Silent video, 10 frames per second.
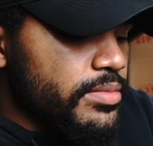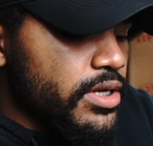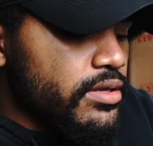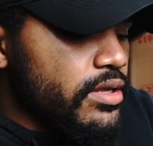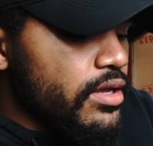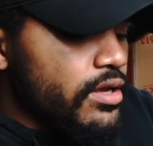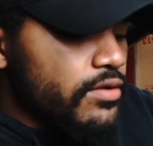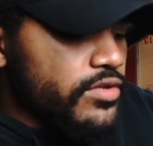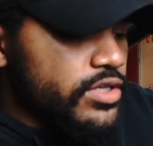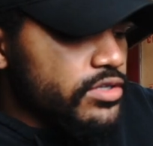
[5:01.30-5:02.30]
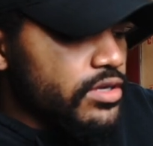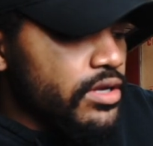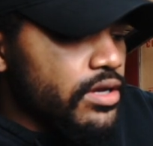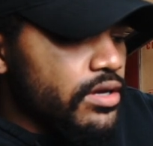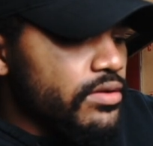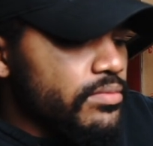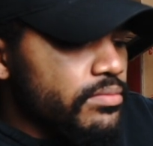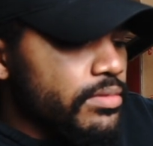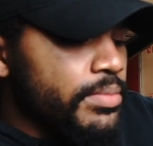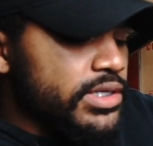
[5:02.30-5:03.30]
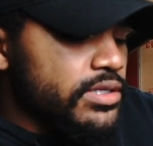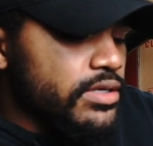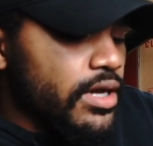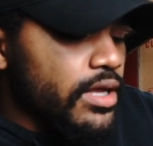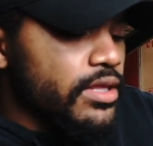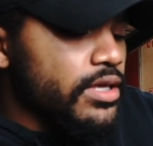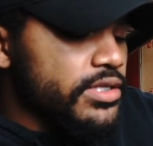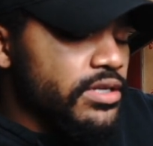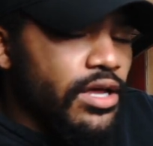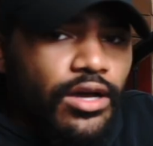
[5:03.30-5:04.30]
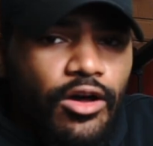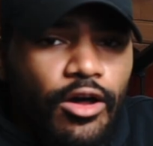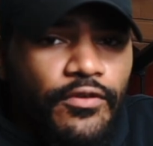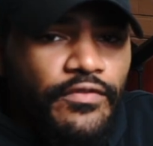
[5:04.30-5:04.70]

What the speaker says: And this basically, I think, is a knockoff of